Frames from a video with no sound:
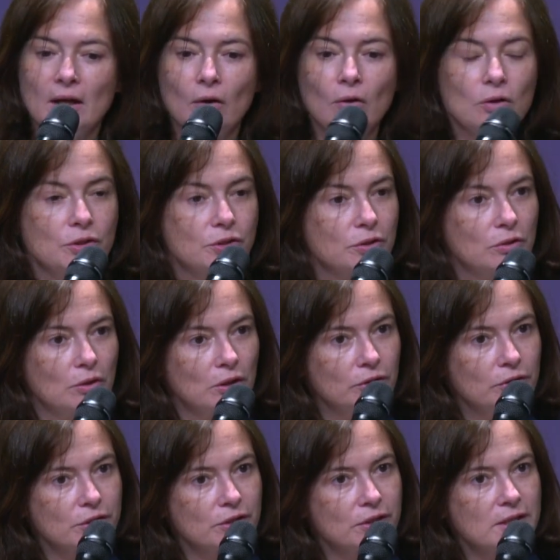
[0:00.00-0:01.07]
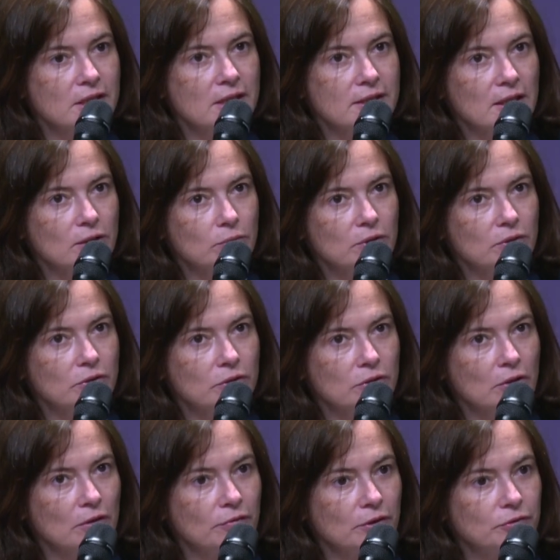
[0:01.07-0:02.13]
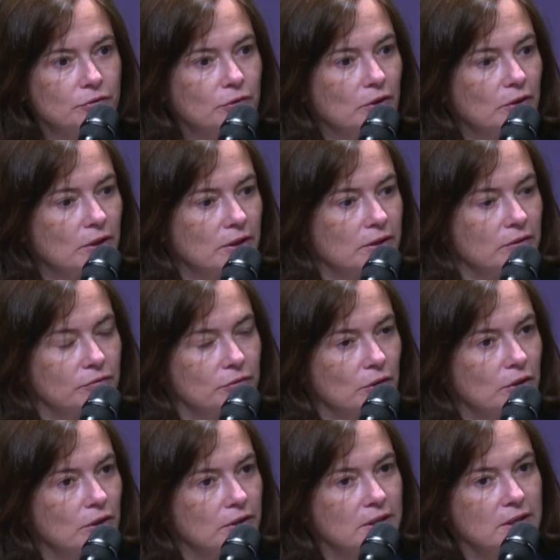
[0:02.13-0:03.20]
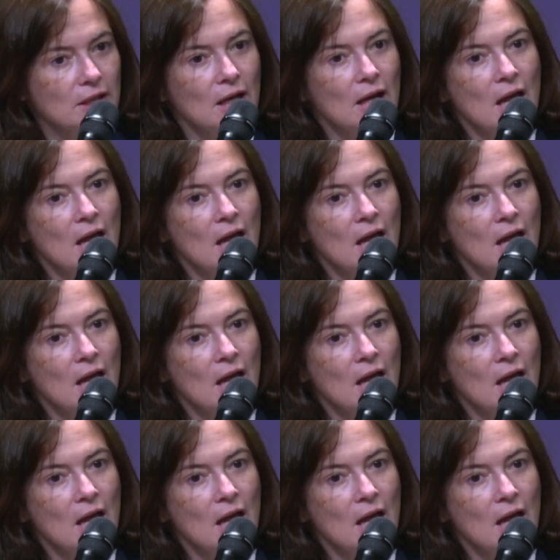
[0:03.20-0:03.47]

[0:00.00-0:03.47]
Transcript: Also, another thing that we often forgot,